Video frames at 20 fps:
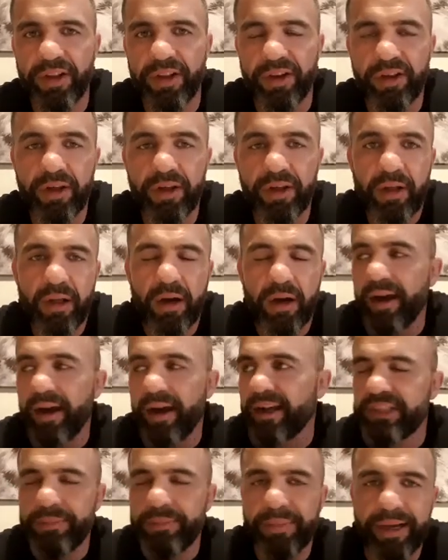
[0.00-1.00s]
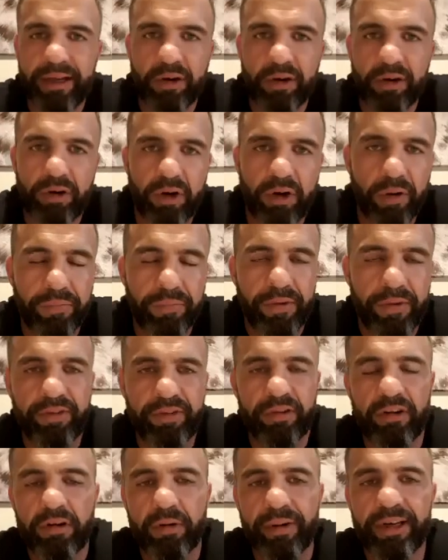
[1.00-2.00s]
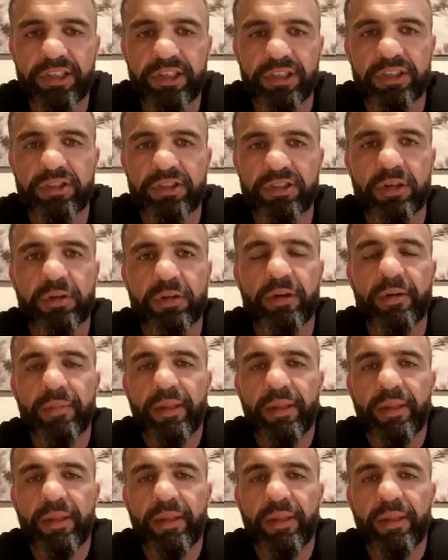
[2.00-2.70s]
And I've got a lot of friends in Croatia, so